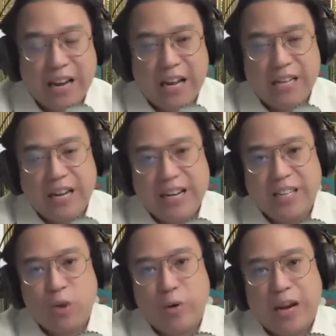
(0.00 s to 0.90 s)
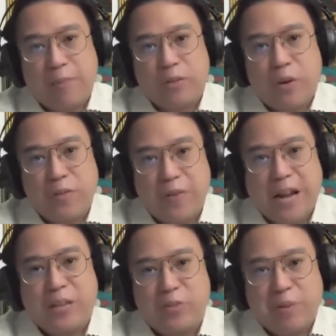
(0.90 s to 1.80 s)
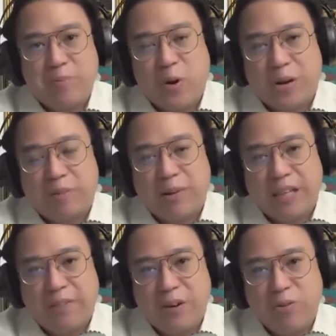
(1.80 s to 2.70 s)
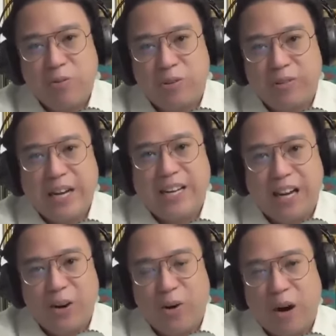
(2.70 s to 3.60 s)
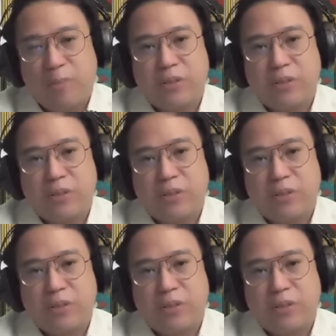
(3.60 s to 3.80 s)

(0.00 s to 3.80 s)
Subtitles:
They're talking about we failed to report. But if you read the law about the